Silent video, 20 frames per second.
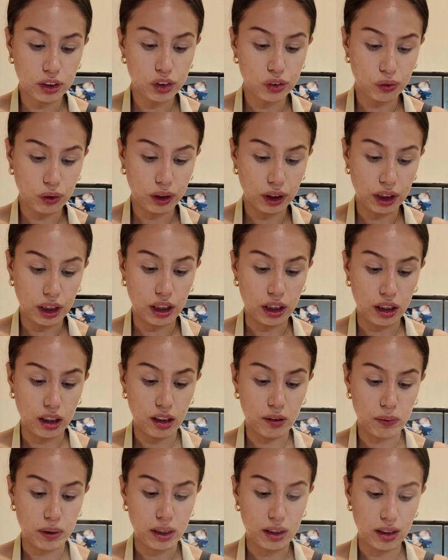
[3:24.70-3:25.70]
is really
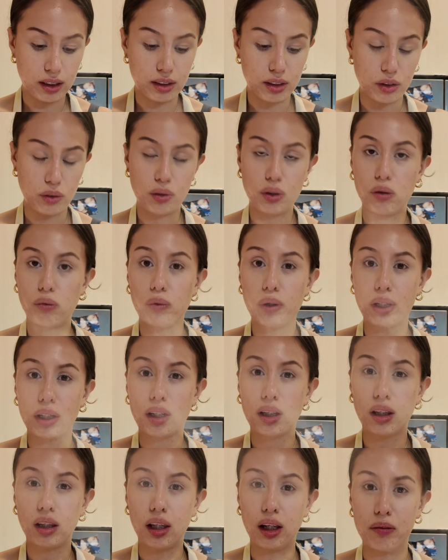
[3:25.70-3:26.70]
good because you don't
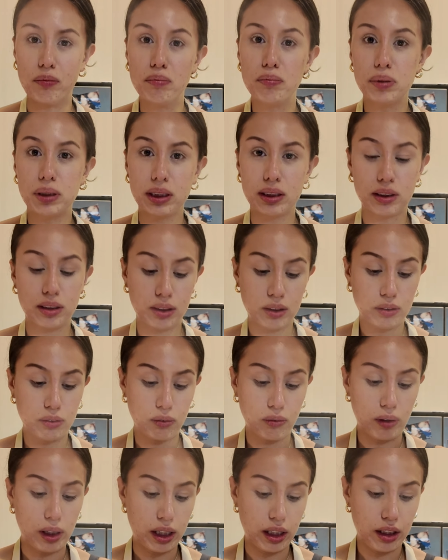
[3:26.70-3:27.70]
want clumps
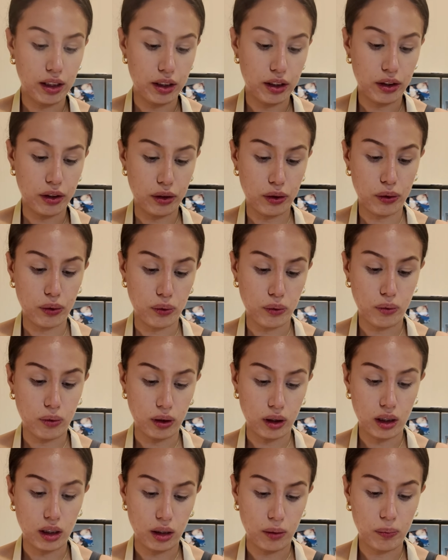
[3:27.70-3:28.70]
when you
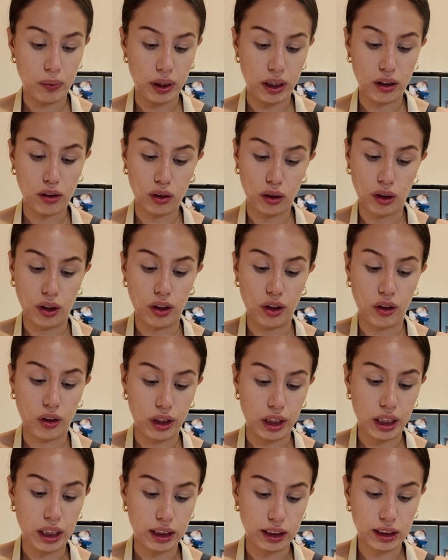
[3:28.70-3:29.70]
are putting all your
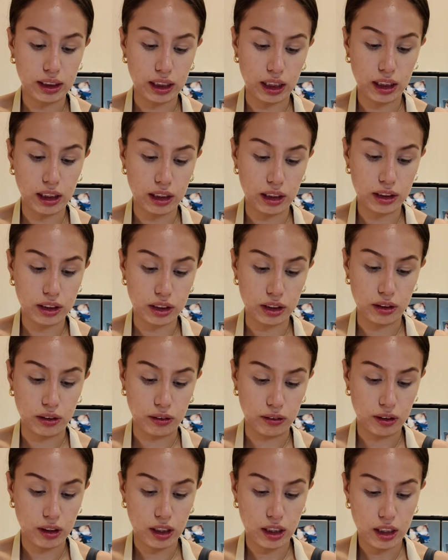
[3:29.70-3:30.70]
ingredients together. So
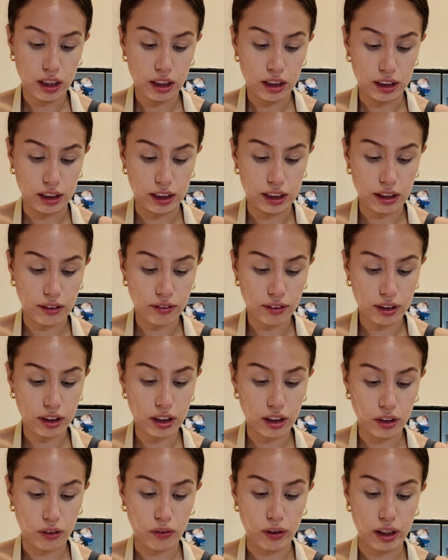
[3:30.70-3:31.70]
it's definitely
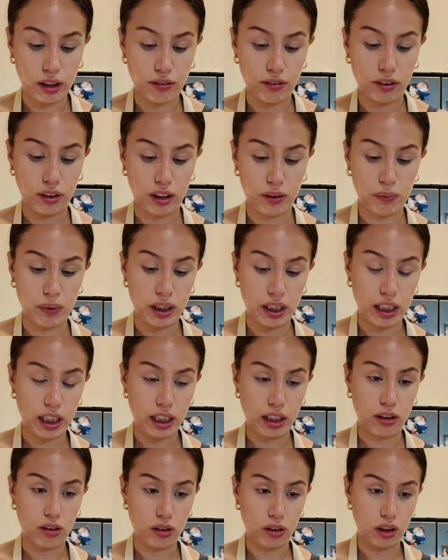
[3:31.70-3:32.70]
a good way of
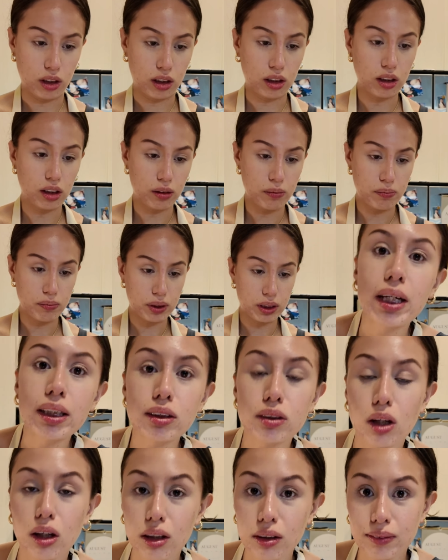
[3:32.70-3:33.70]
eliminating all the clumps. Mix
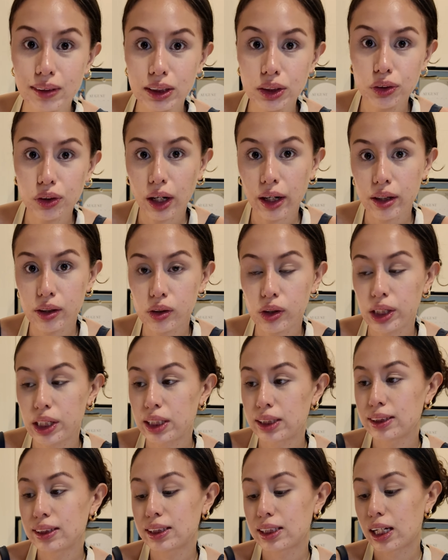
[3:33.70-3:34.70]
all of these dry
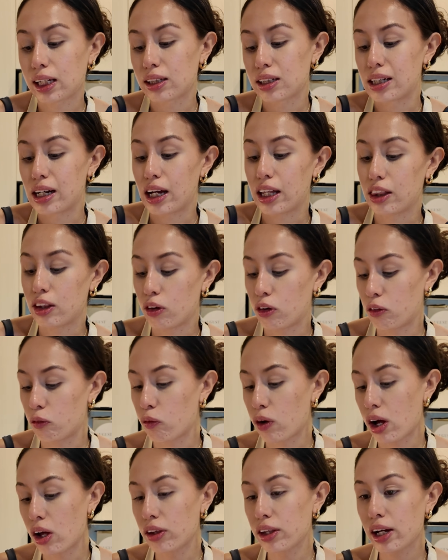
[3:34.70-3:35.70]
ingredients together and then
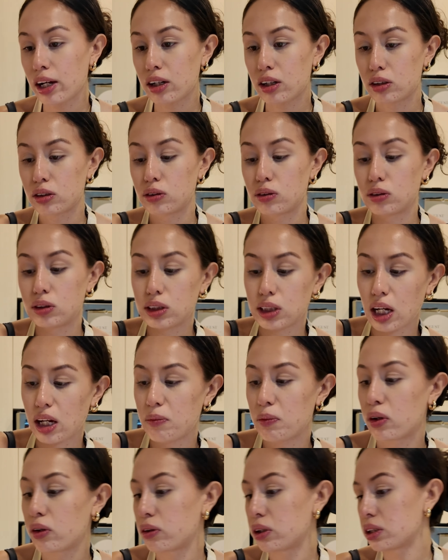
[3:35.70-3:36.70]
while that goes,
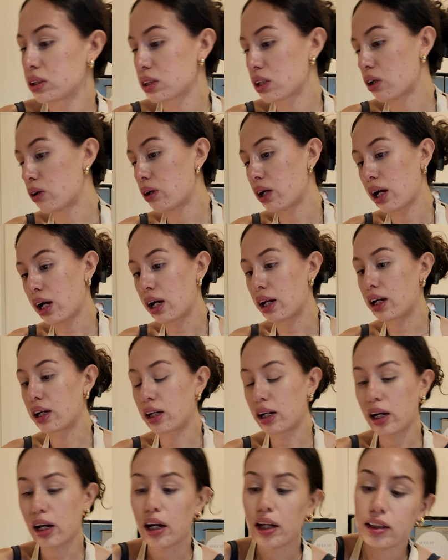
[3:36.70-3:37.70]
I'm going to go ahead and
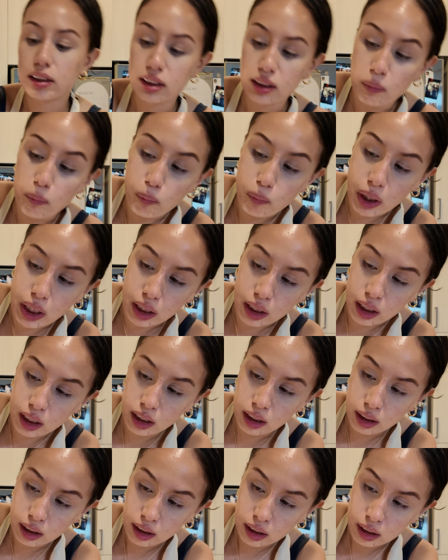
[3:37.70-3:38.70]
cut some butter.
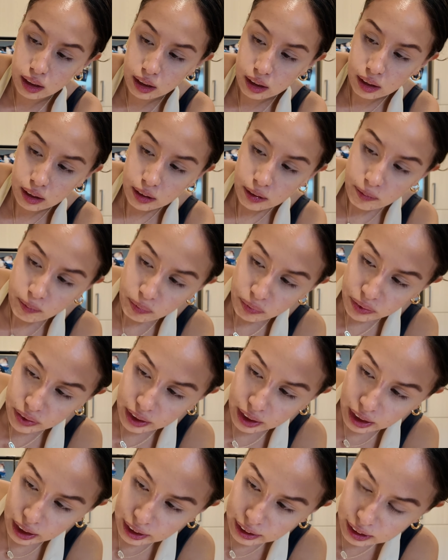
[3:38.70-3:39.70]

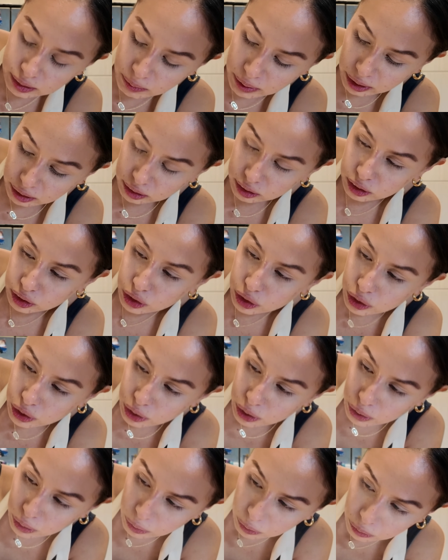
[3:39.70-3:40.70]
This will be on
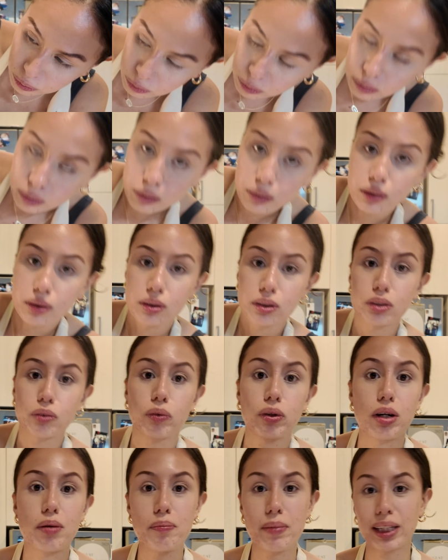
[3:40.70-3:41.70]
2. So
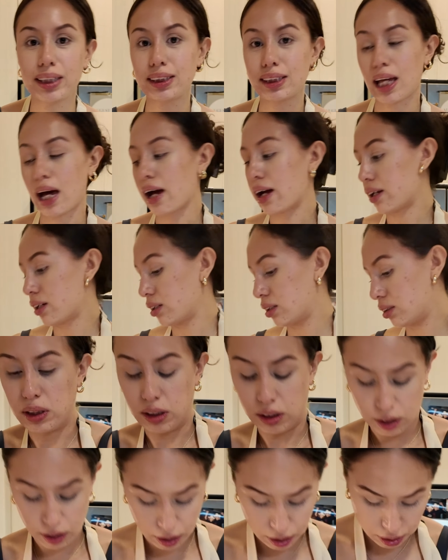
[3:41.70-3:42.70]
we're gonna mix that. I'm
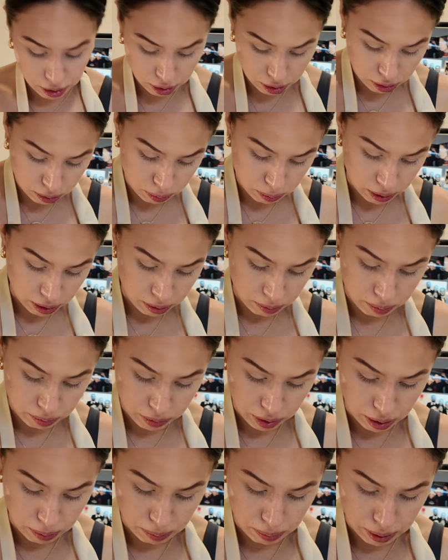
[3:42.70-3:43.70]
gonna cube up
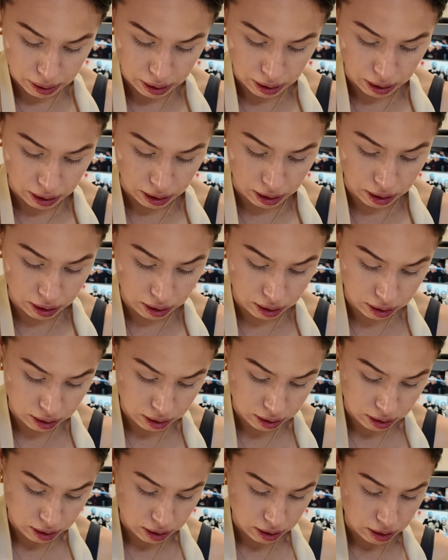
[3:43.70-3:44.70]
the butter
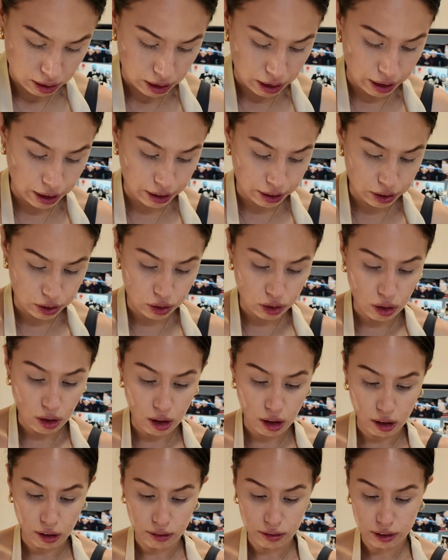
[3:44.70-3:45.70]
and it's
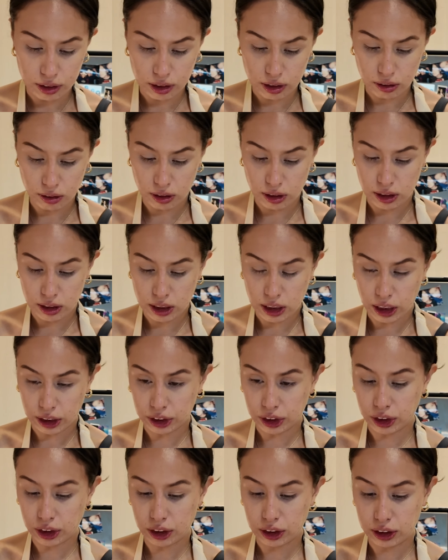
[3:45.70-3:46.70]
soft, so the
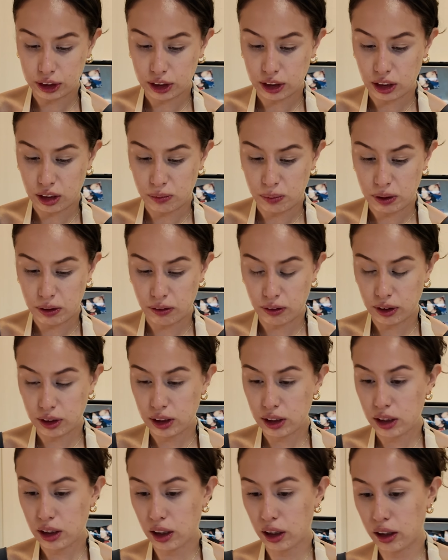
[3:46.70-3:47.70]
texture is gonna be
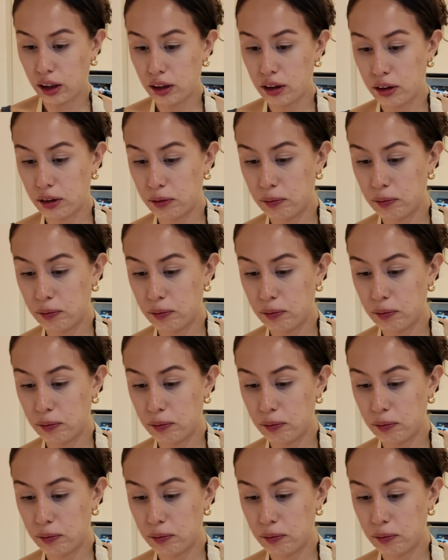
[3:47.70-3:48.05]
really good.